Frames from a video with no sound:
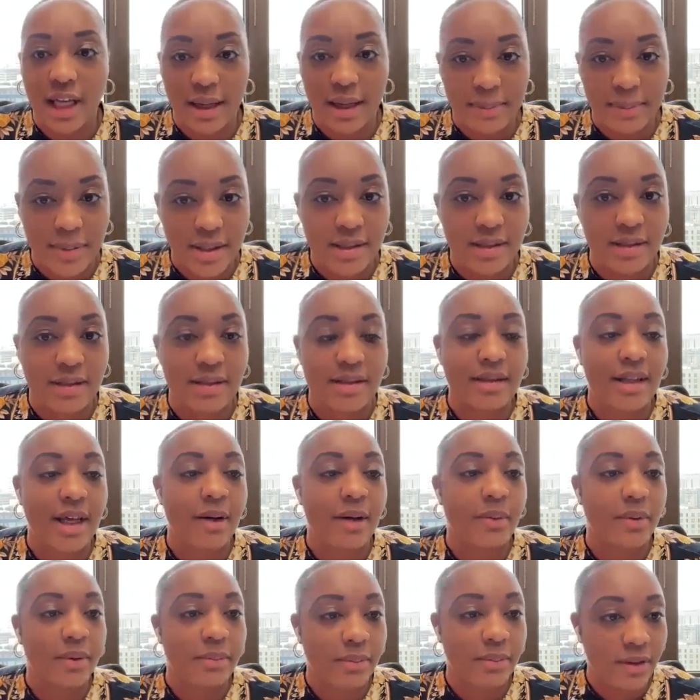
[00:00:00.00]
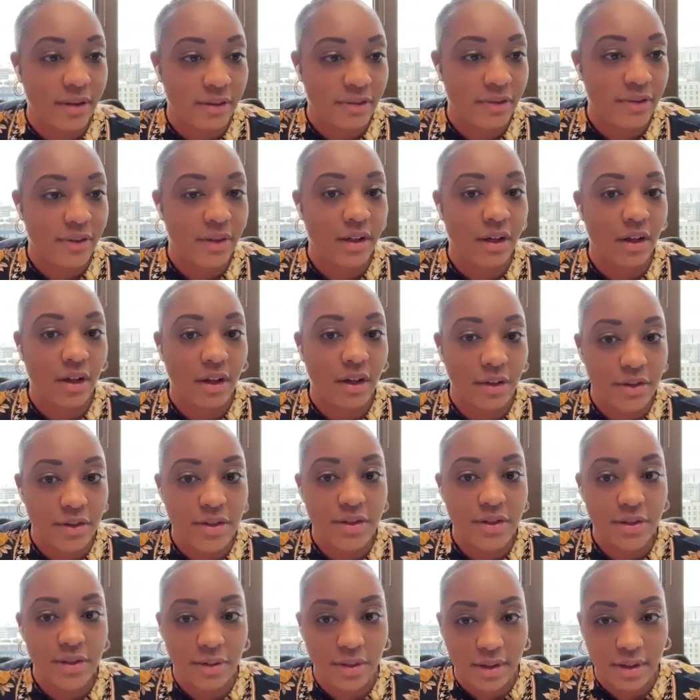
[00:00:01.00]
campuses that would benefit all
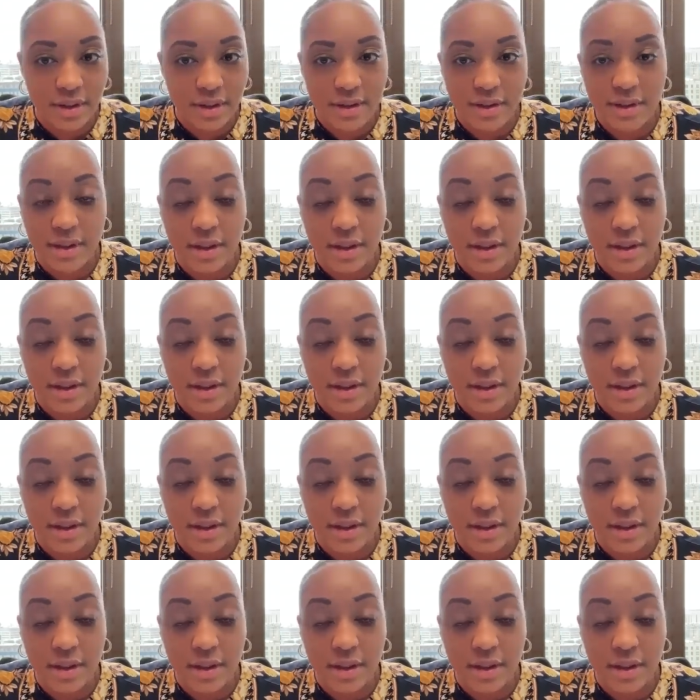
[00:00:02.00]
students.